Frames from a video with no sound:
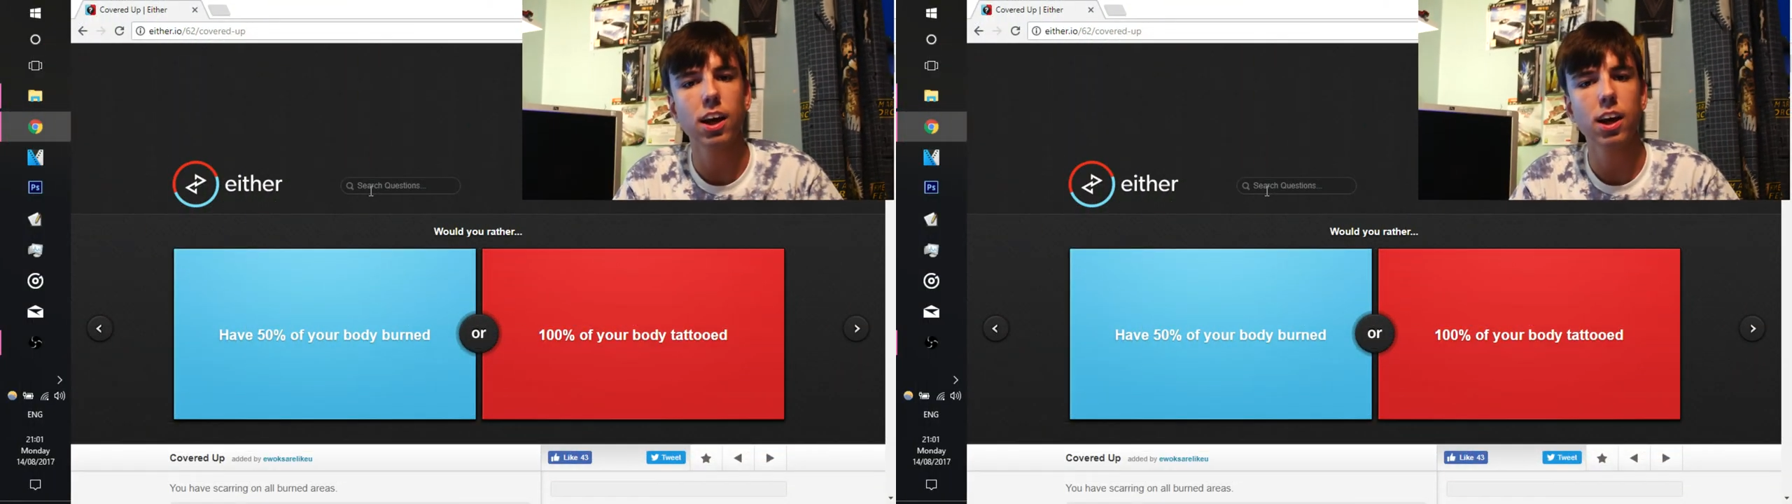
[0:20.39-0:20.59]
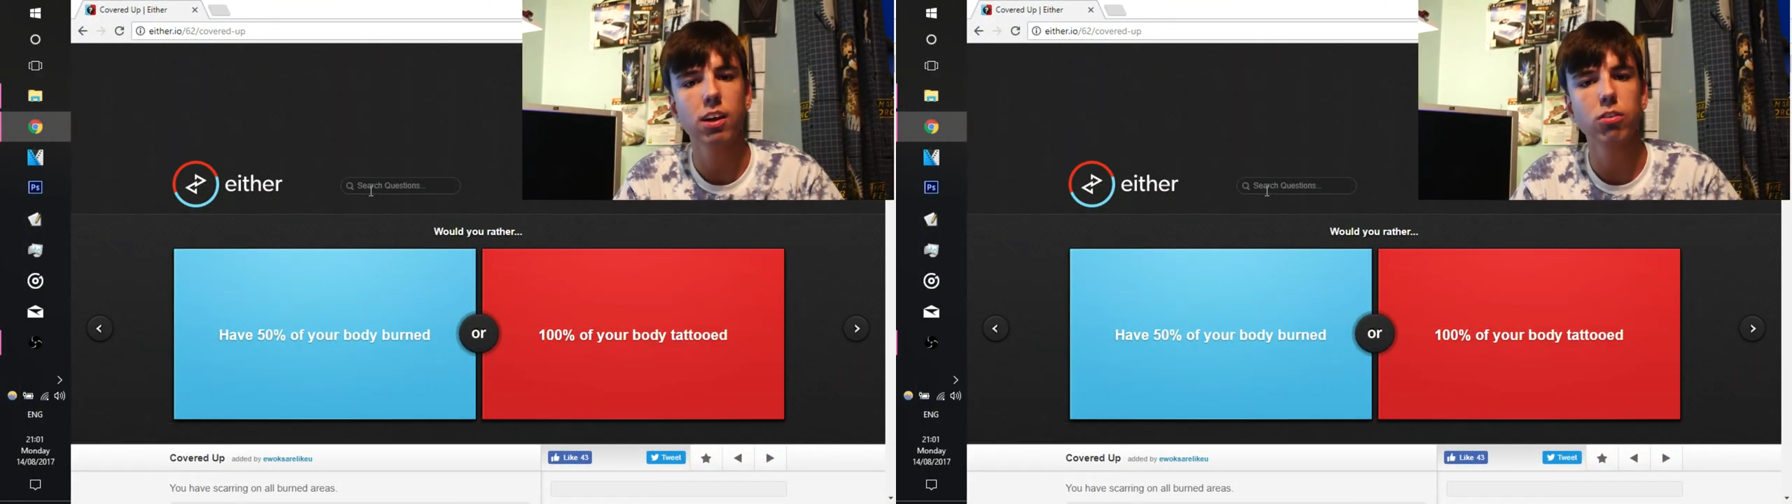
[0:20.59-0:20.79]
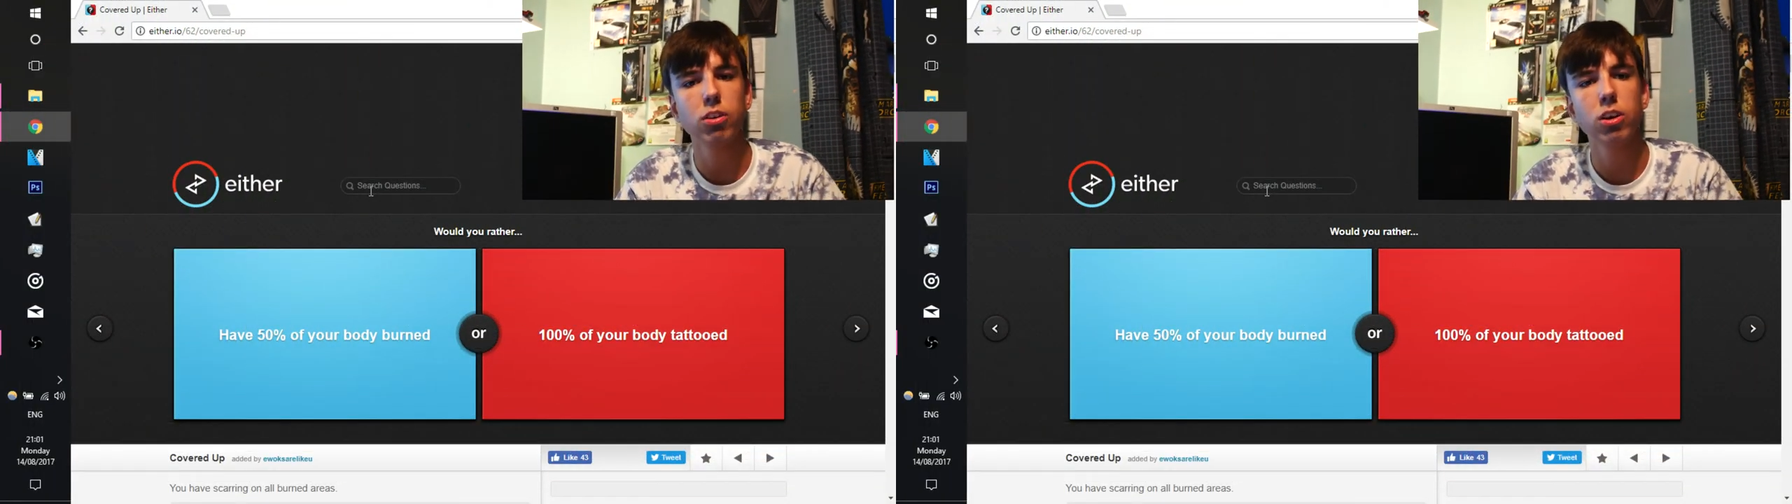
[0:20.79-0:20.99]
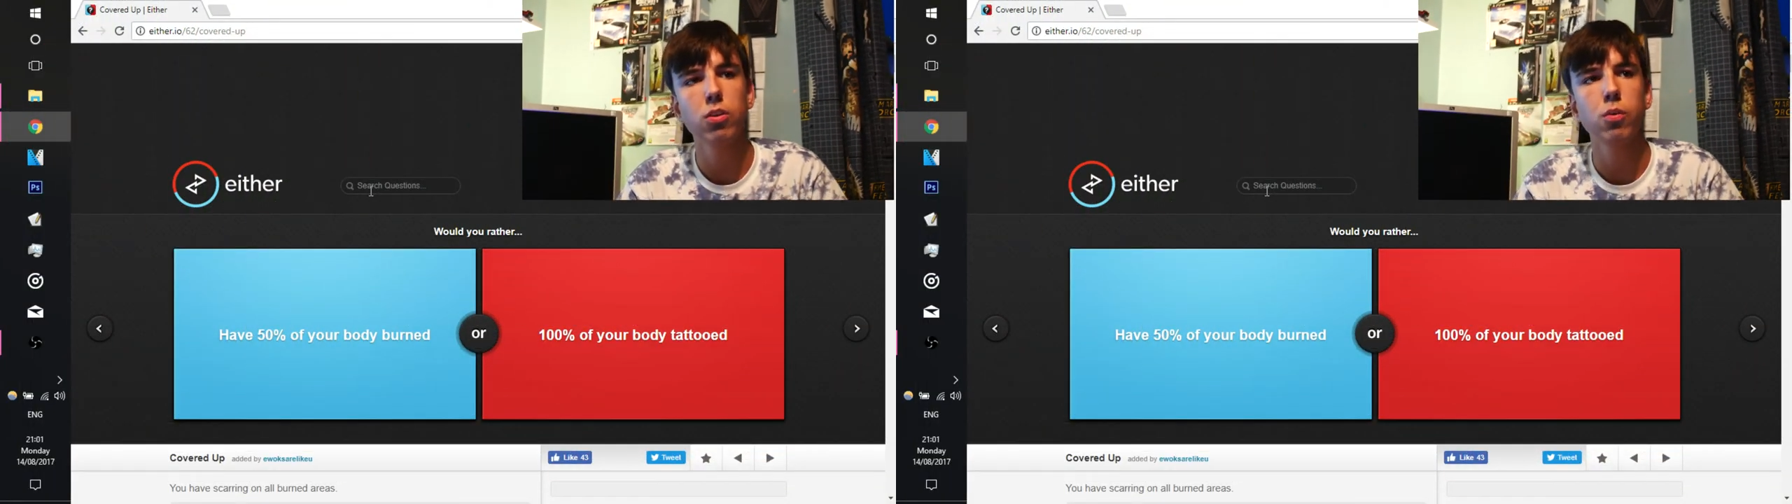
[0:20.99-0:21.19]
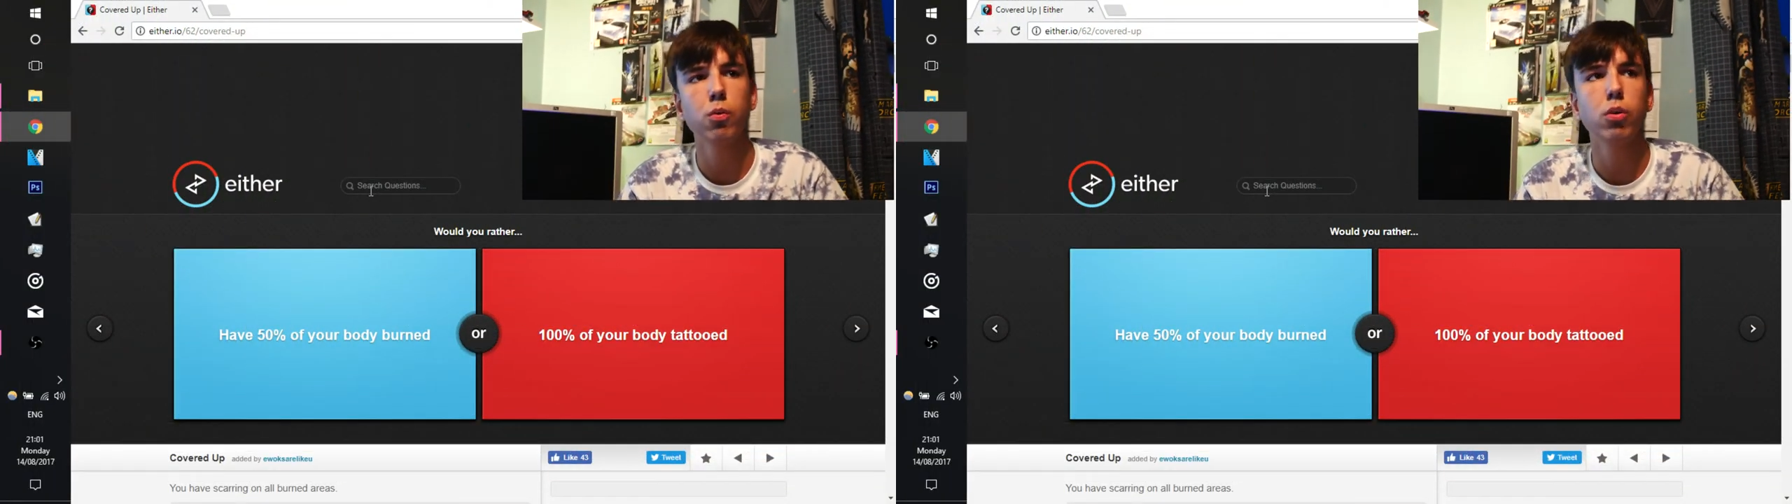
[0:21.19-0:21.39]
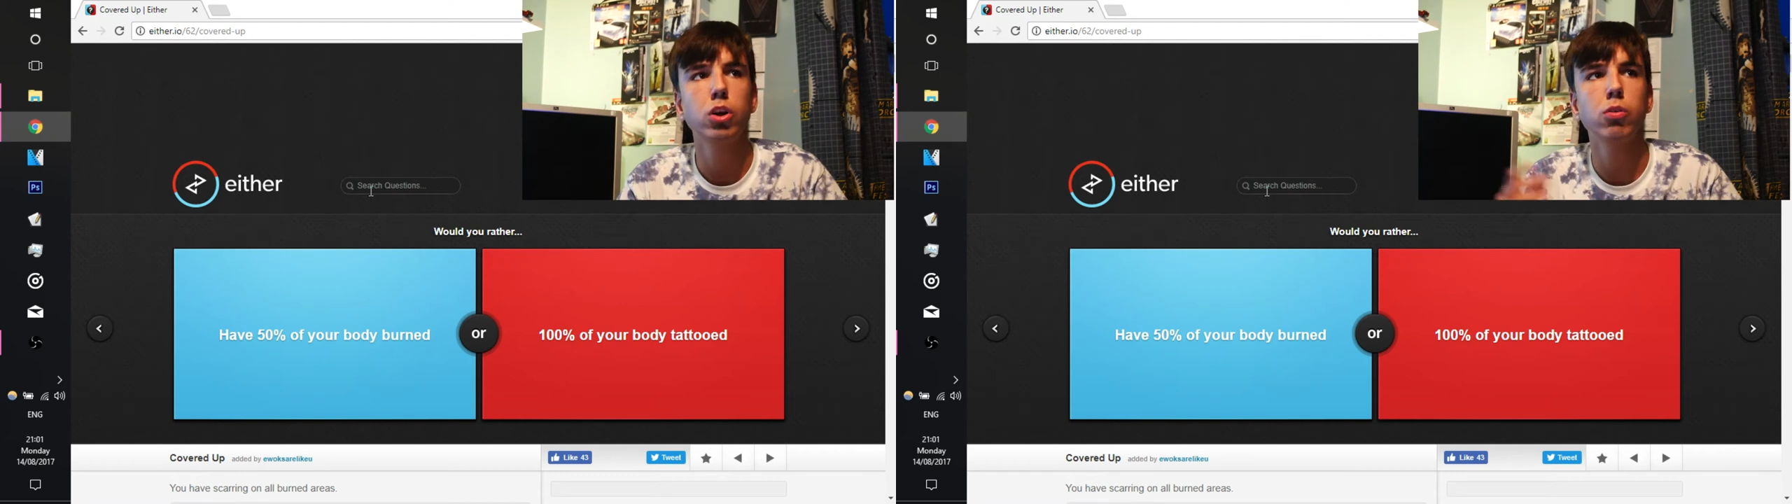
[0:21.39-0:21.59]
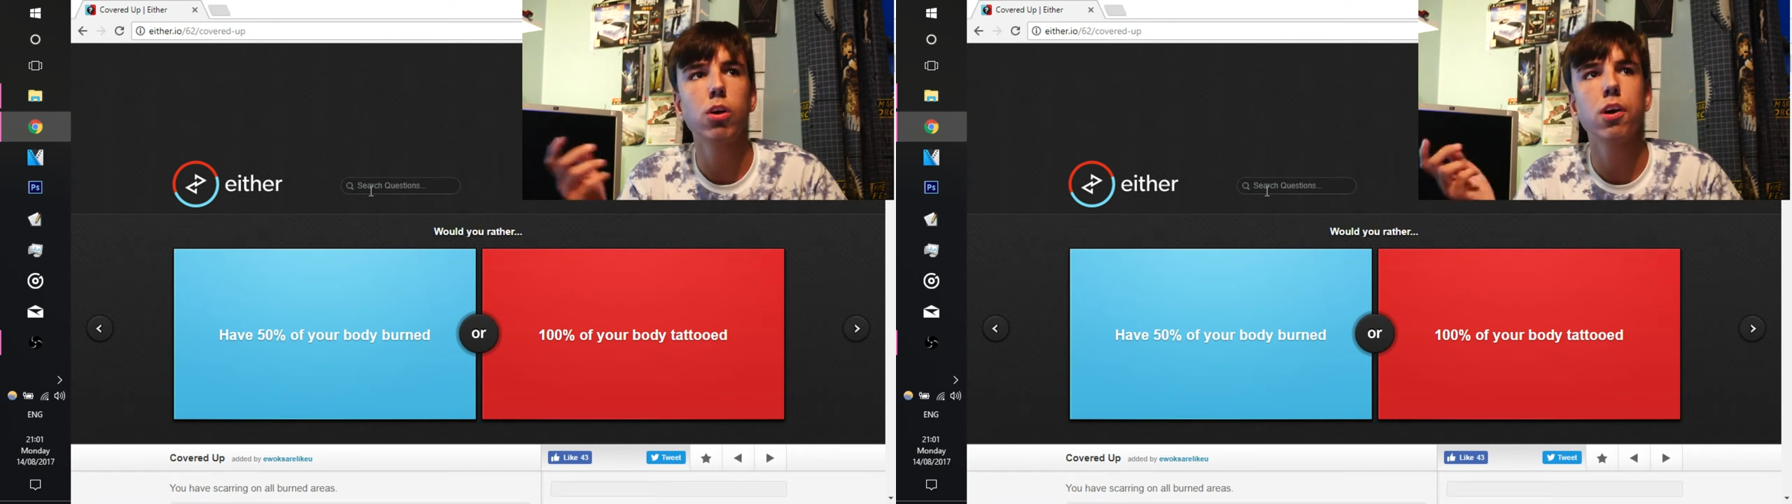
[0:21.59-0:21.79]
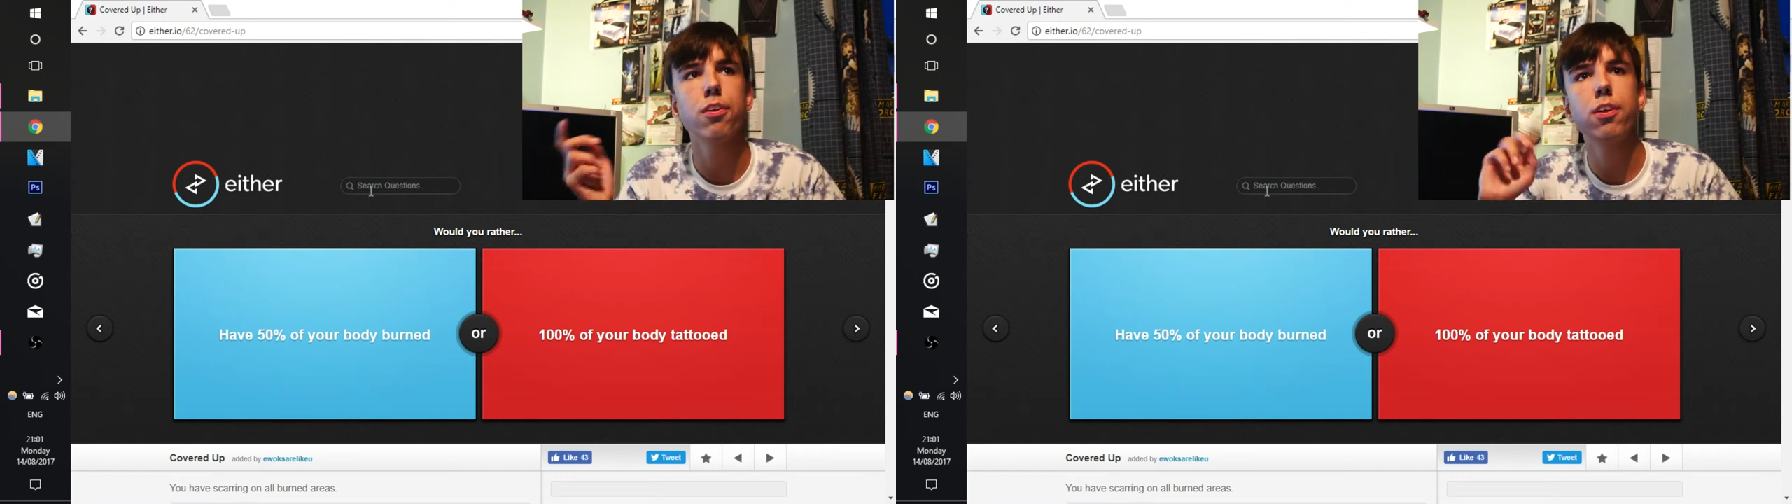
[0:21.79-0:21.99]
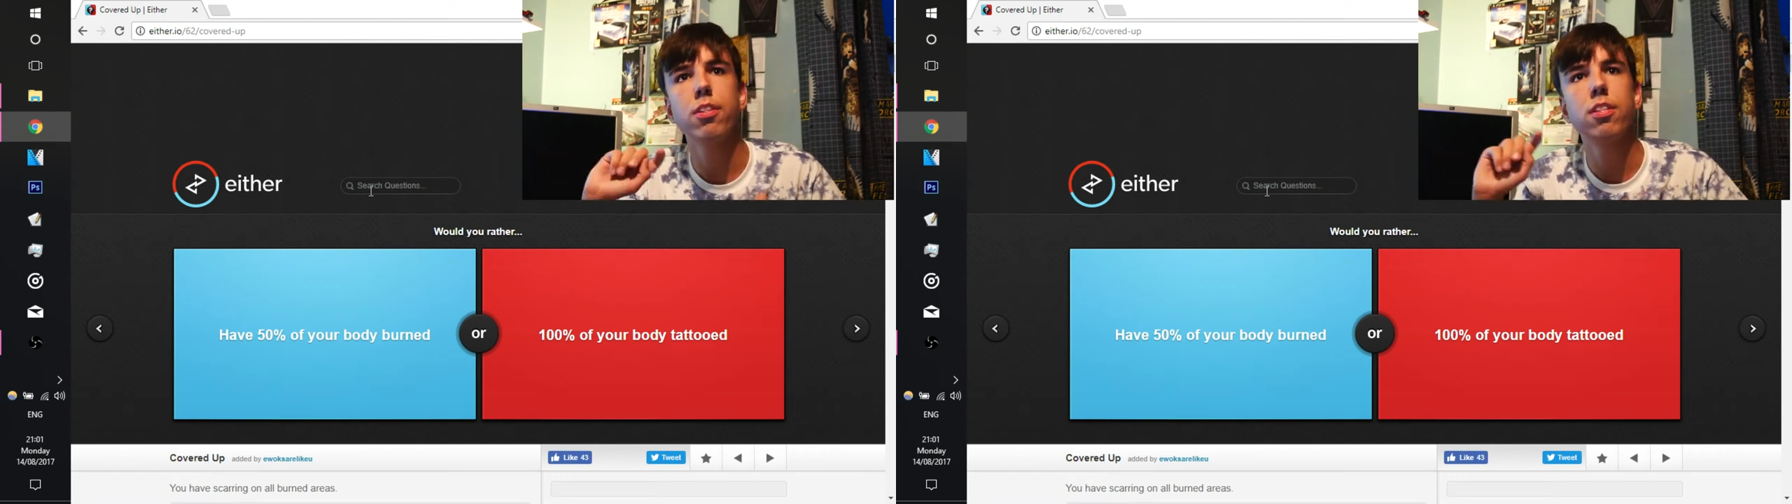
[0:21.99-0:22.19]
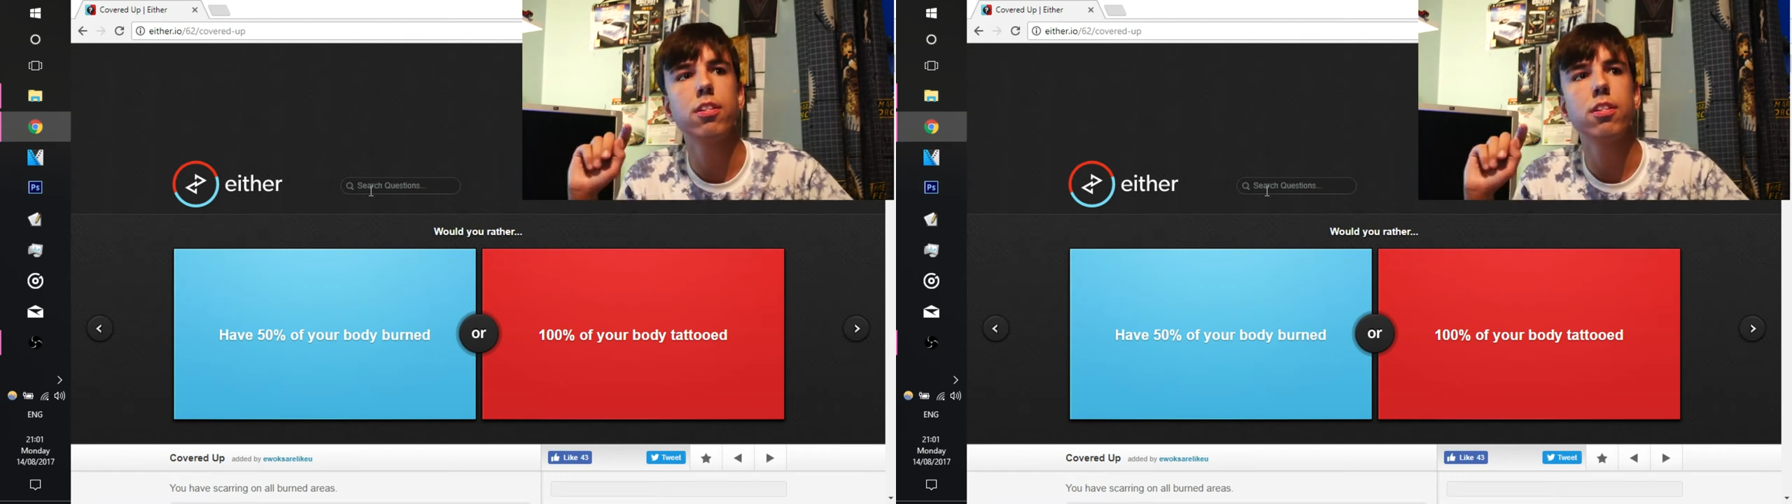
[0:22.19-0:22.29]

ask you, would you rather